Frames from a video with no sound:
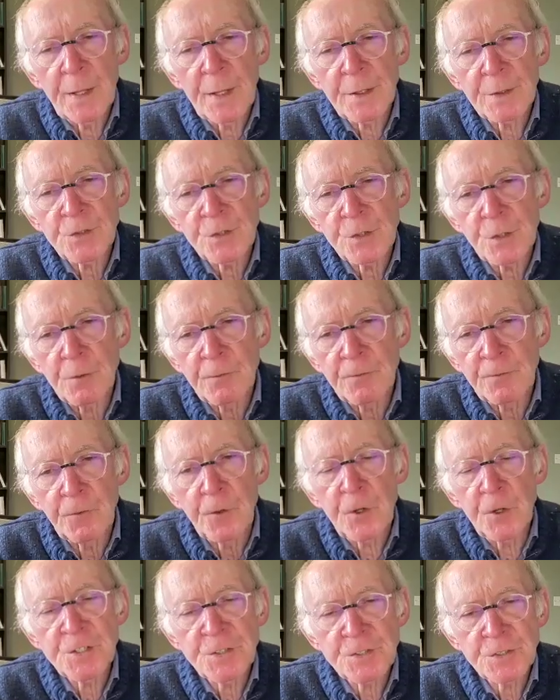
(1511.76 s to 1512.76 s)
way it's sort of
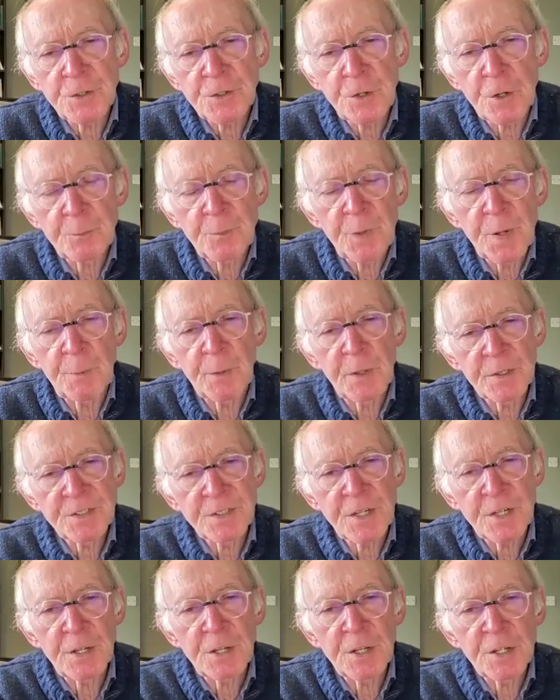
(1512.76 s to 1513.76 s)
foisted on people? It
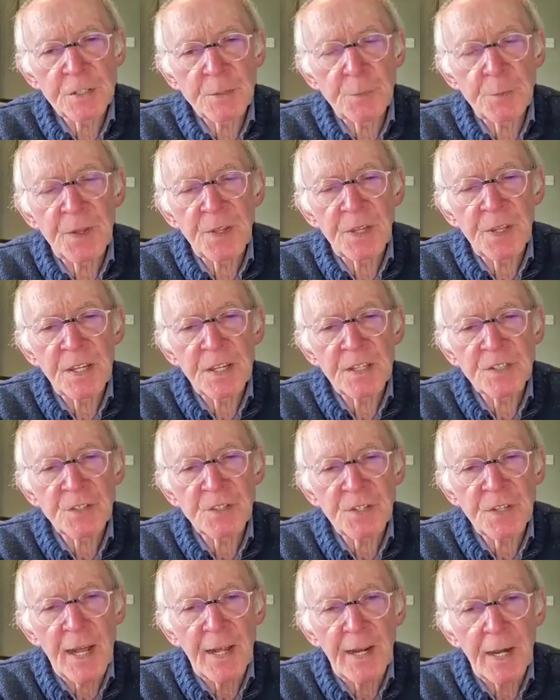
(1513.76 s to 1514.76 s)
certainly used to be the case.
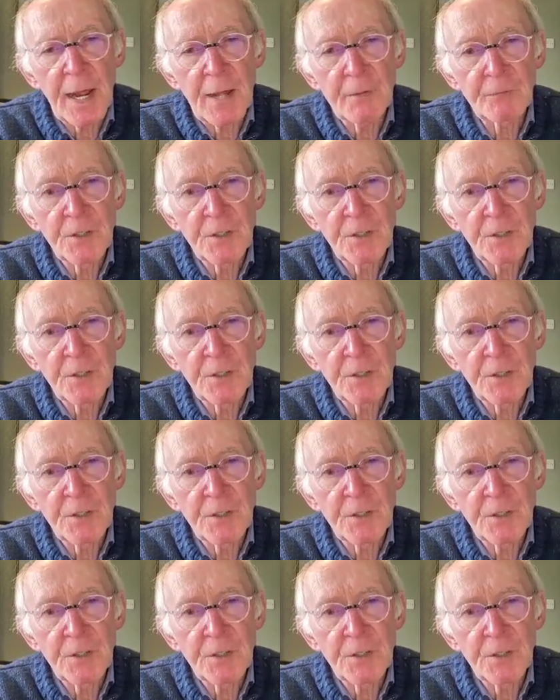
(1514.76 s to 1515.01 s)
You had